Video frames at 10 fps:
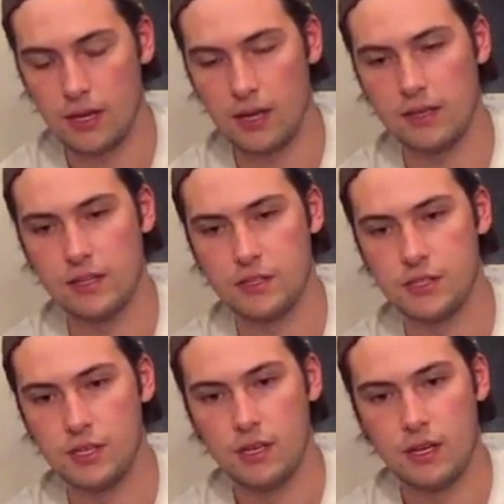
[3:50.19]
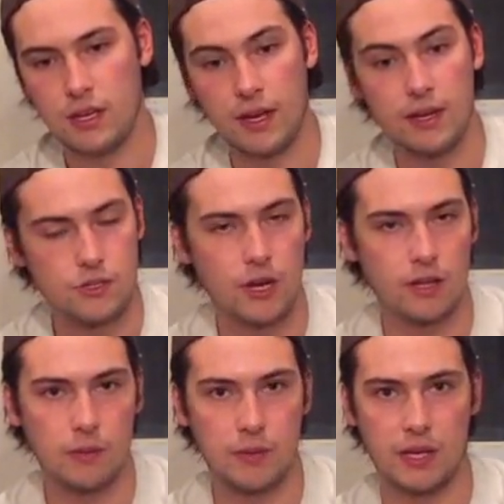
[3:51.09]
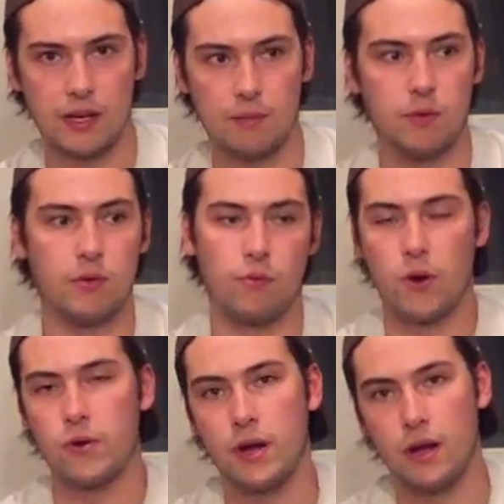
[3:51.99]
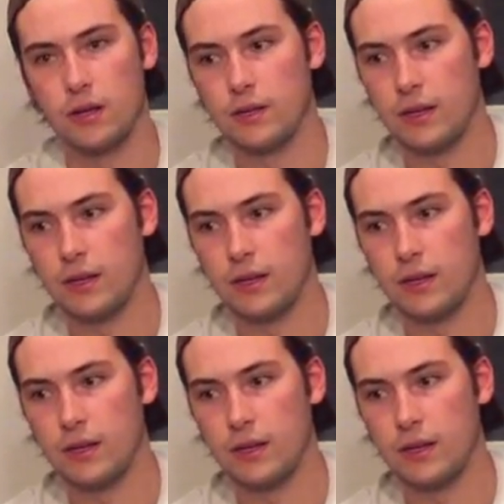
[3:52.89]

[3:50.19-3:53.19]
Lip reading: It's again a juggling mechanic, but with a Roadhog.